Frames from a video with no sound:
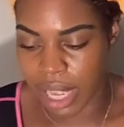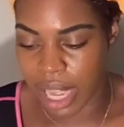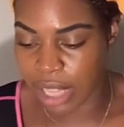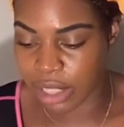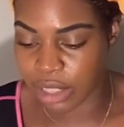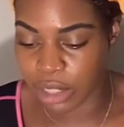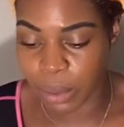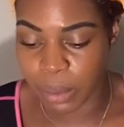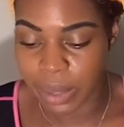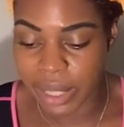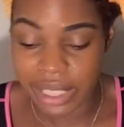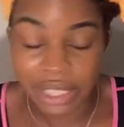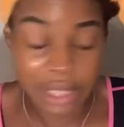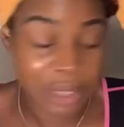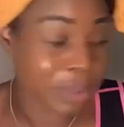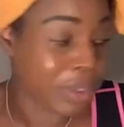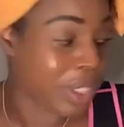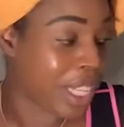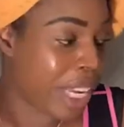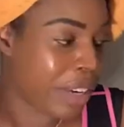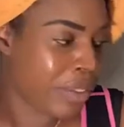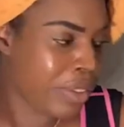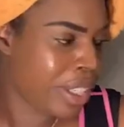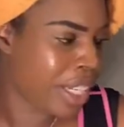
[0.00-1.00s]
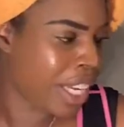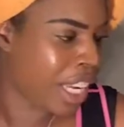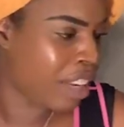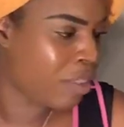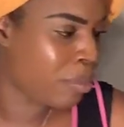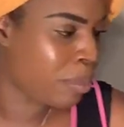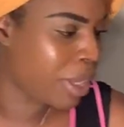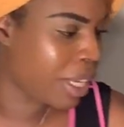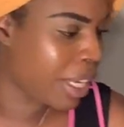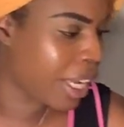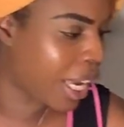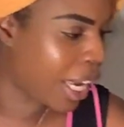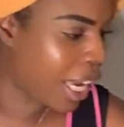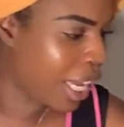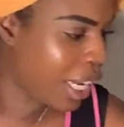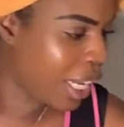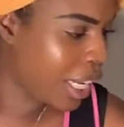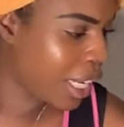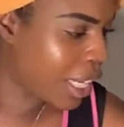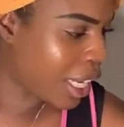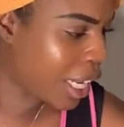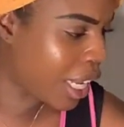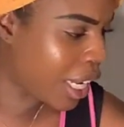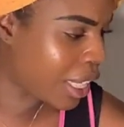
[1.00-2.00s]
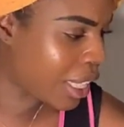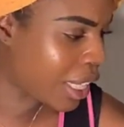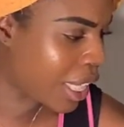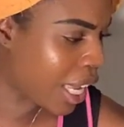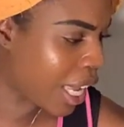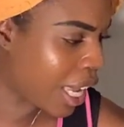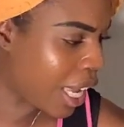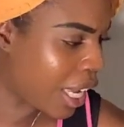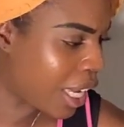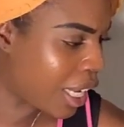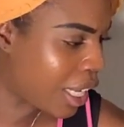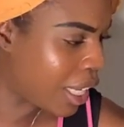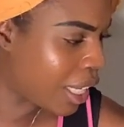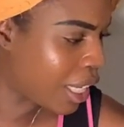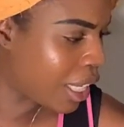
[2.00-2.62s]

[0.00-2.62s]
Taurus, you never gave me a headache like that.